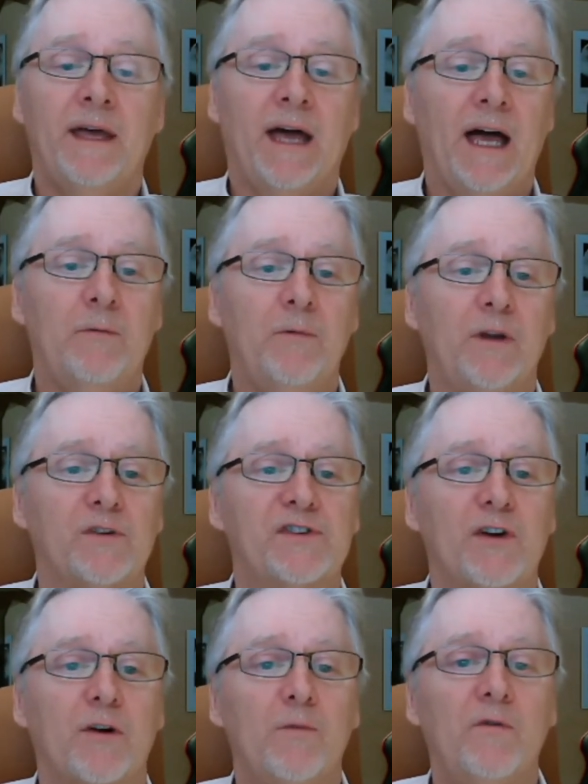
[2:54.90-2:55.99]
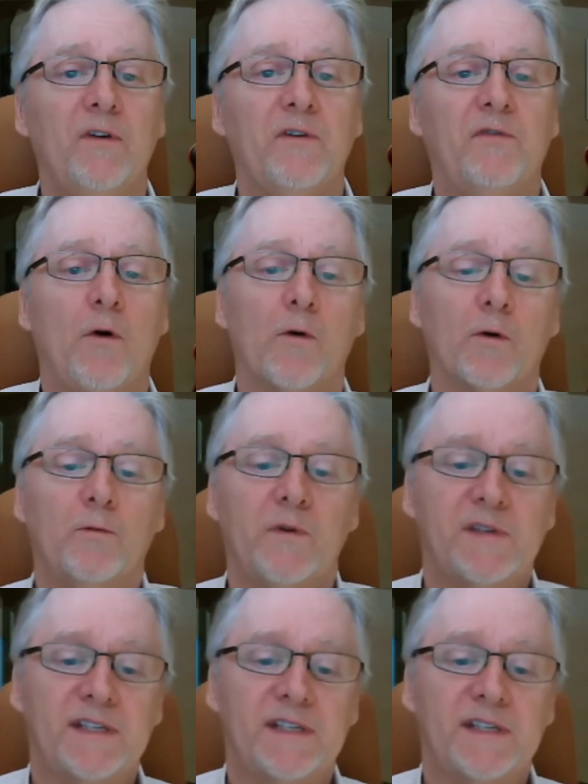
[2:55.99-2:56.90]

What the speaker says: And we could start moving forward with